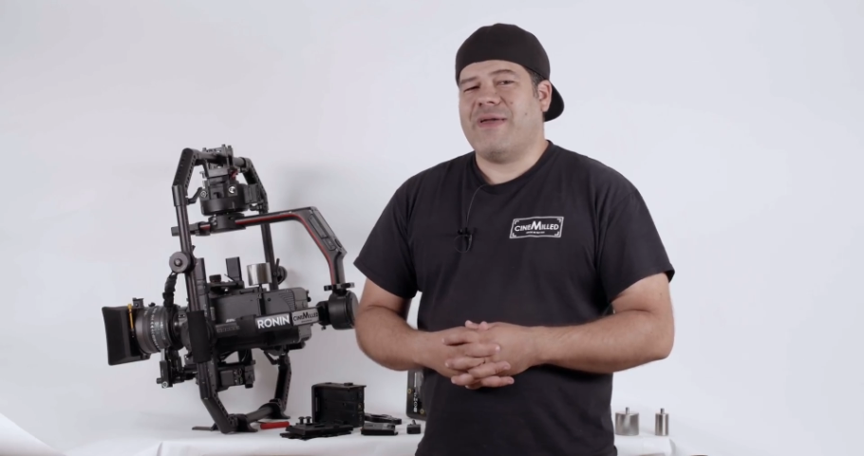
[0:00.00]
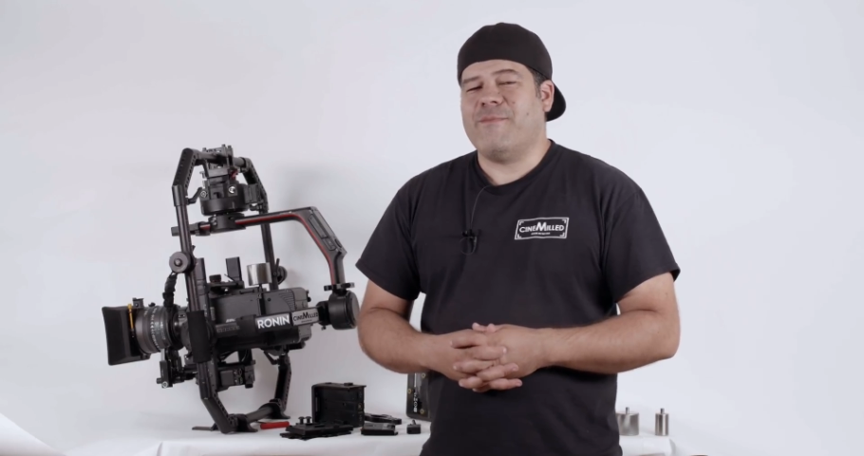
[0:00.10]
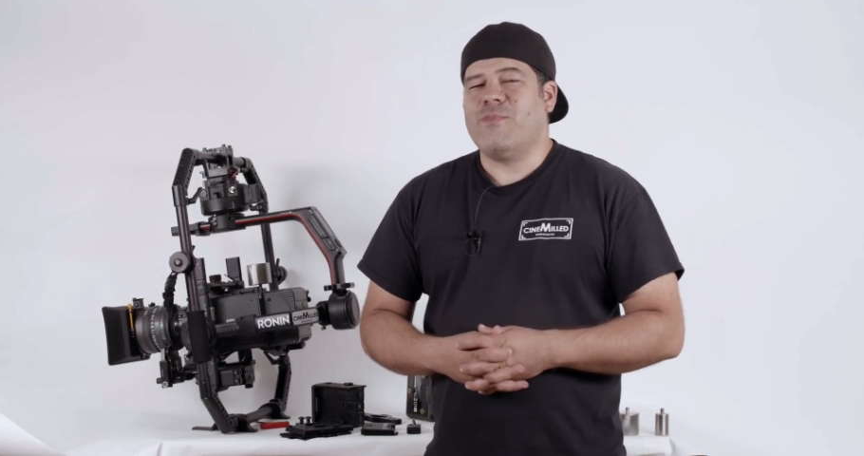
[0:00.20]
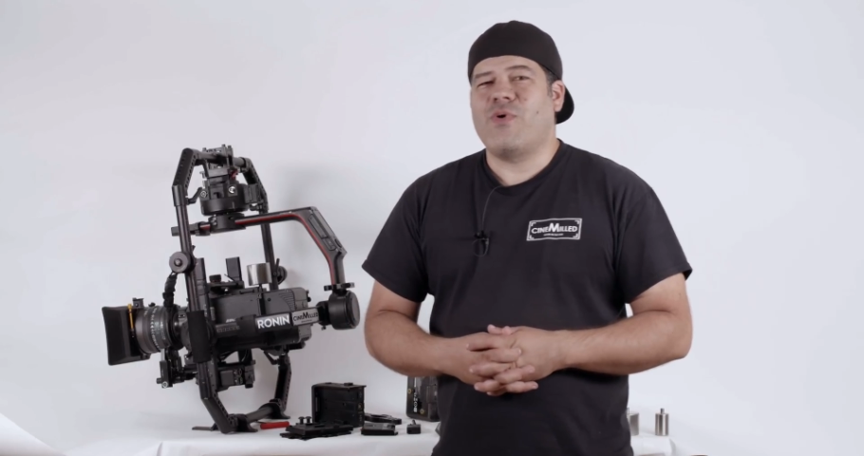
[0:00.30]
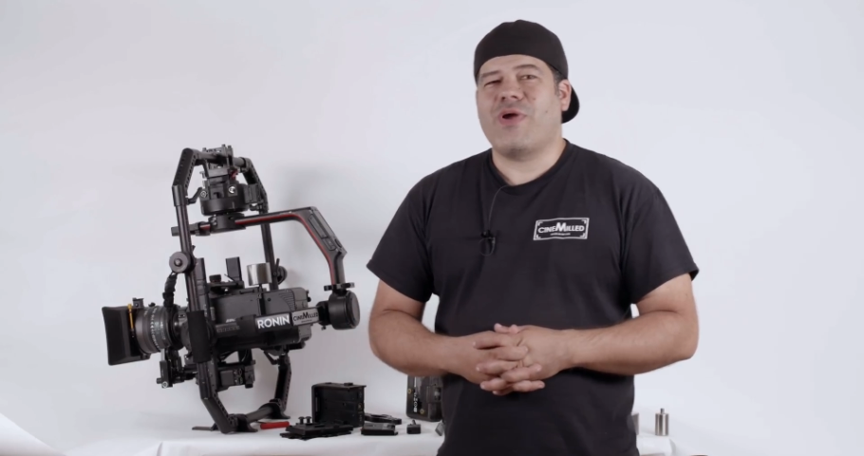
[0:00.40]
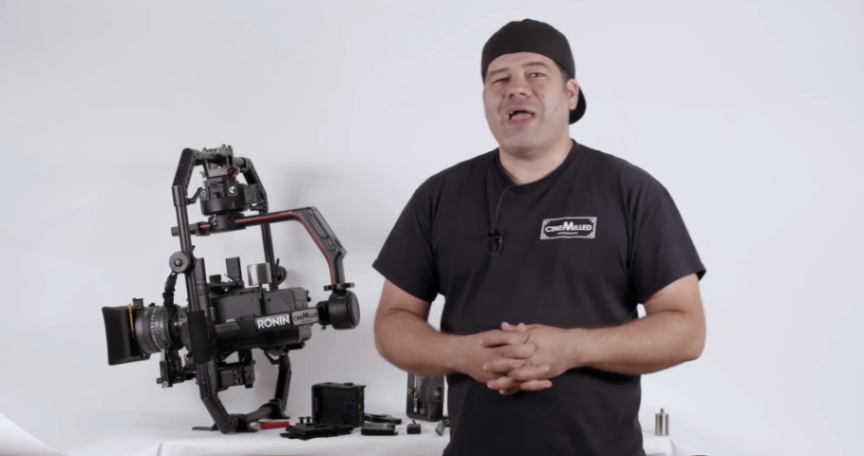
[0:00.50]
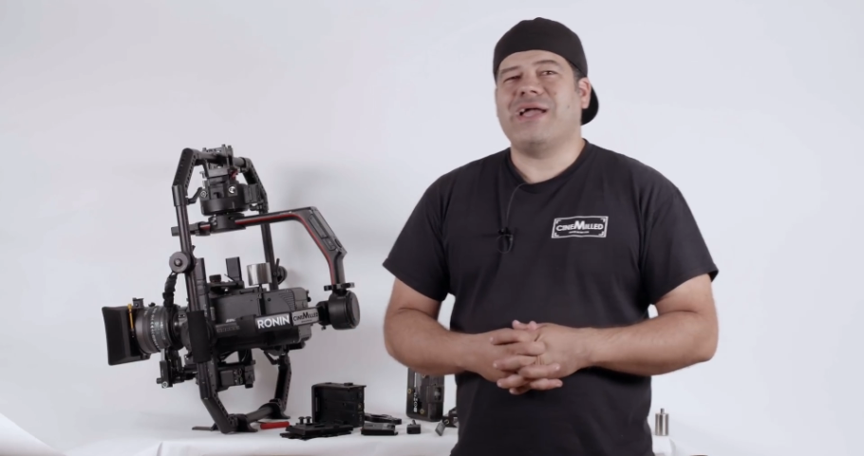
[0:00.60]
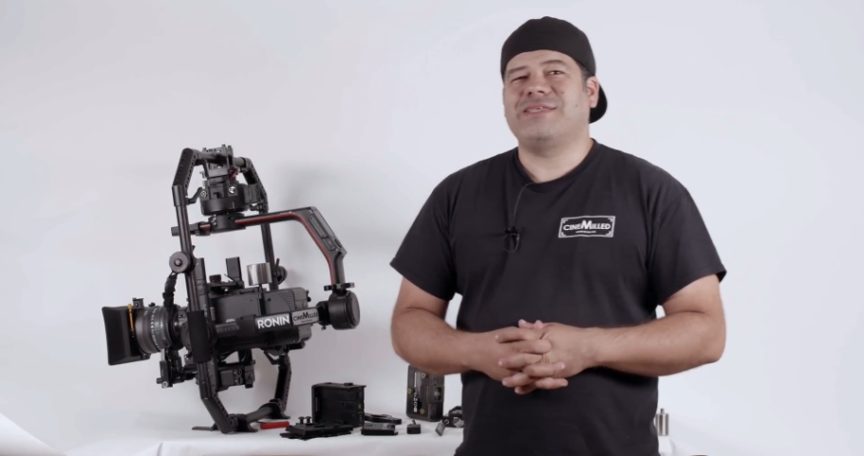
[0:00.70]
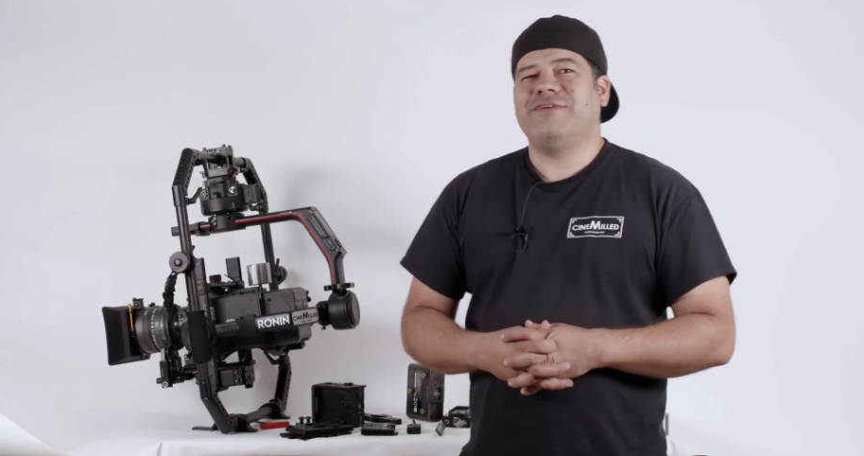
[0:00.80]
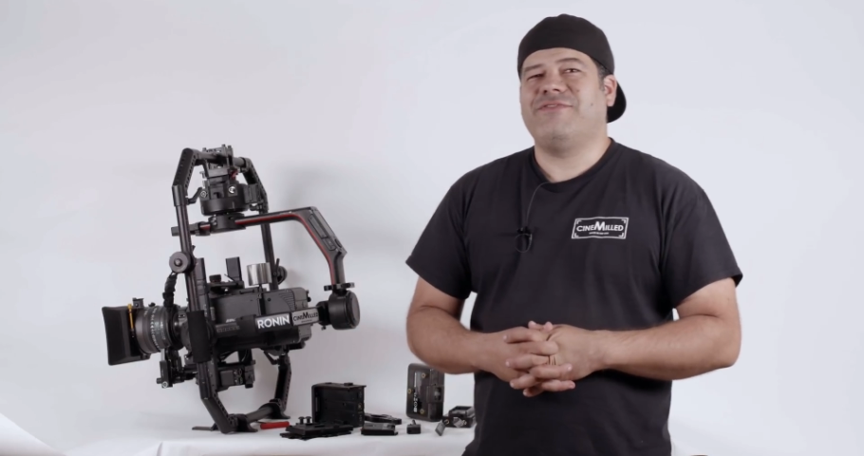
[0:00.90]
more
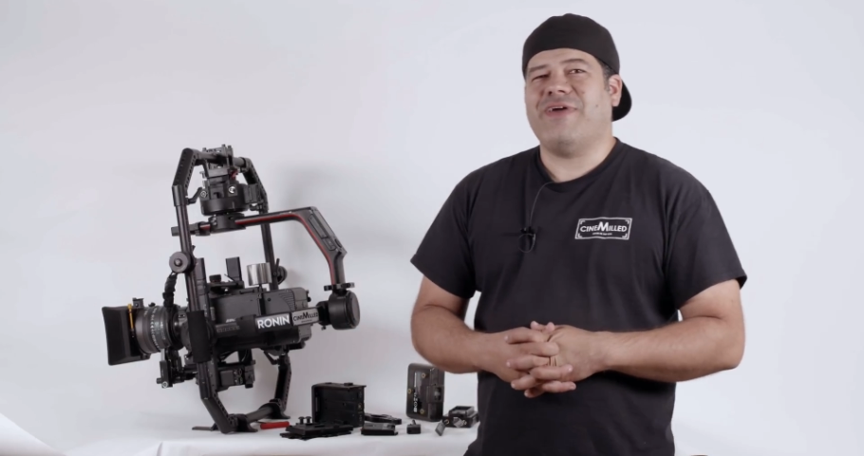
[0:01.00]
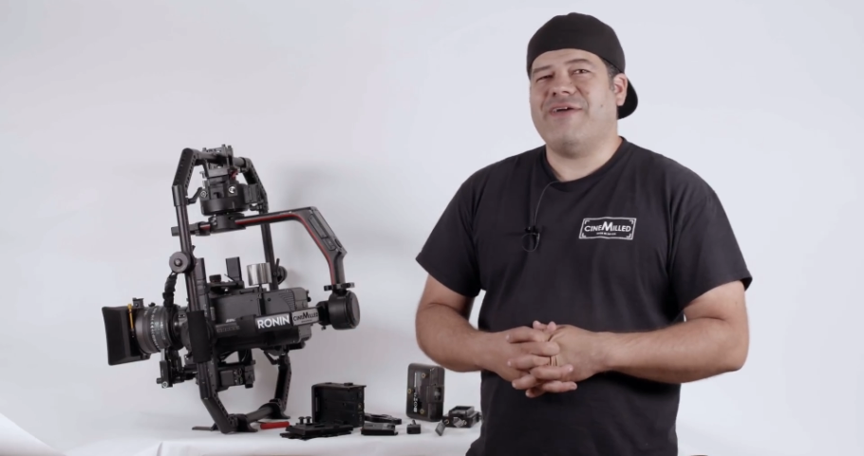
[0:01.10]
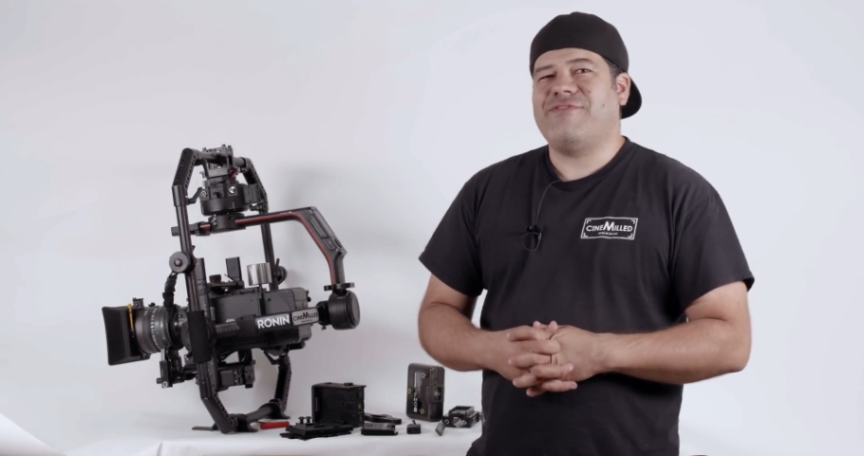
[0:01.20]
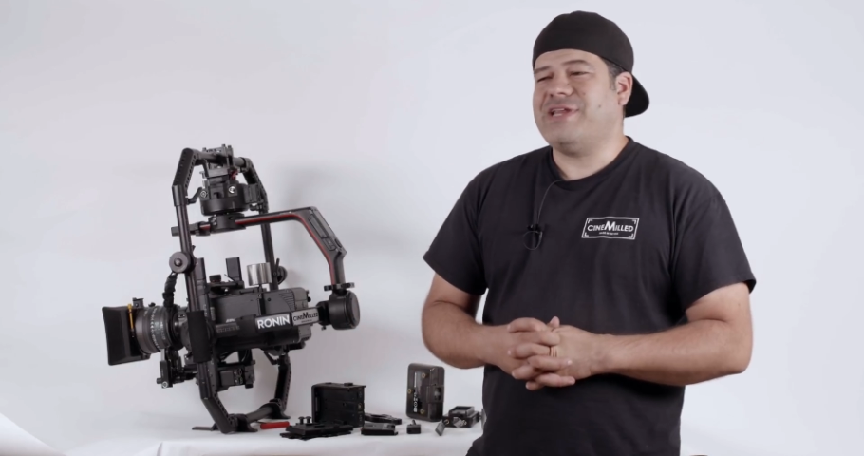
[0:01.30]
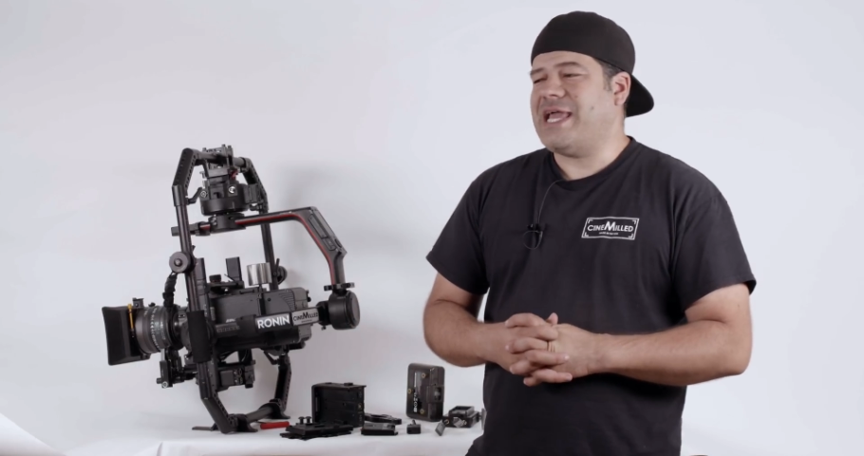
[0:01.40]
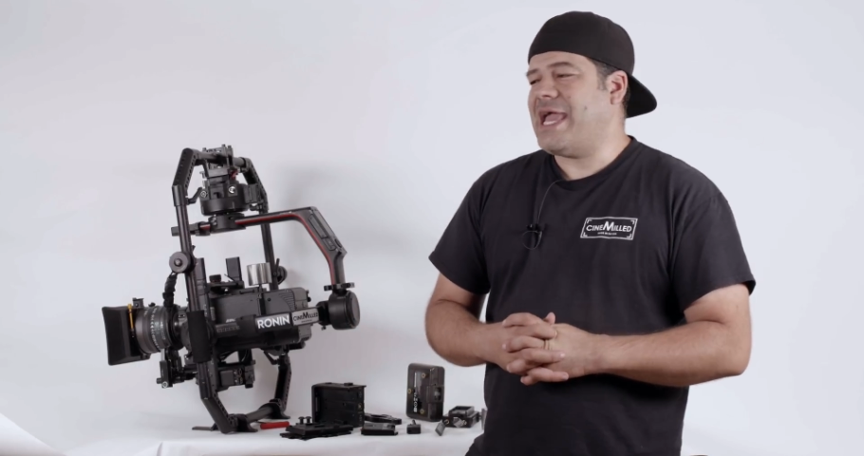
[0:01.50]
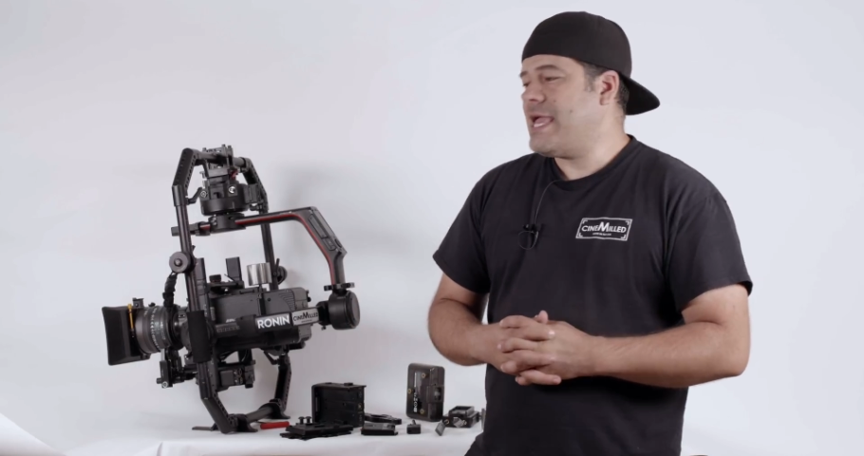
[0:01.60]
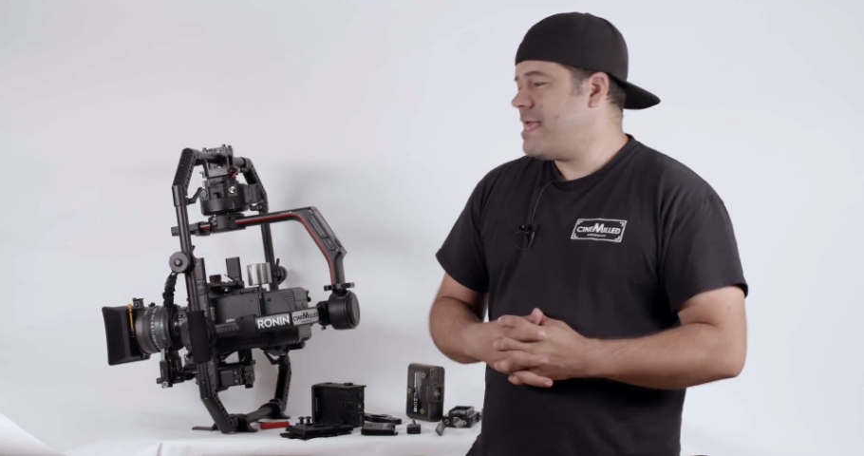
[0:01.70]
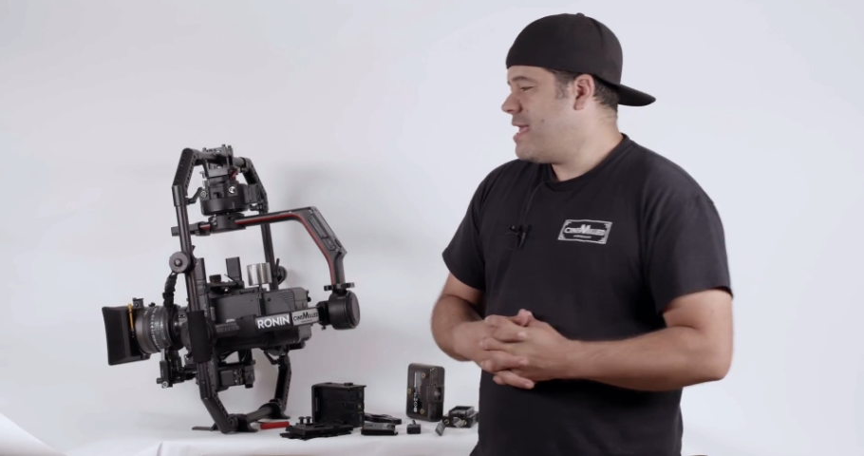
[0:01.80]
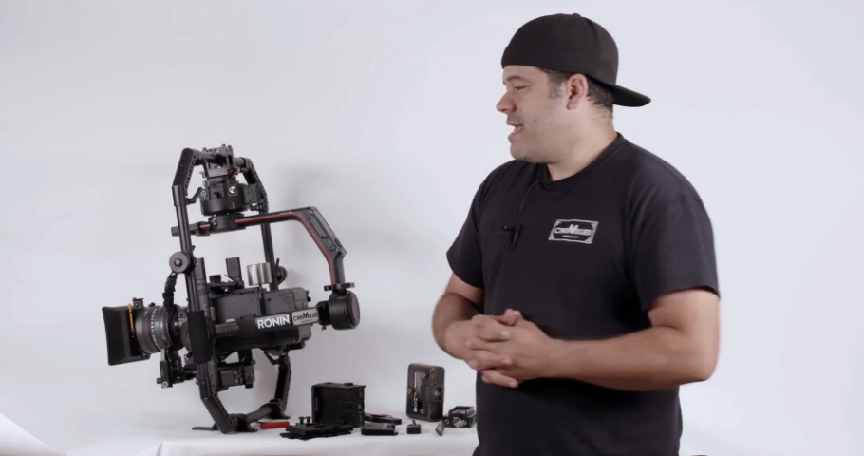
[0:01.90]
active every day,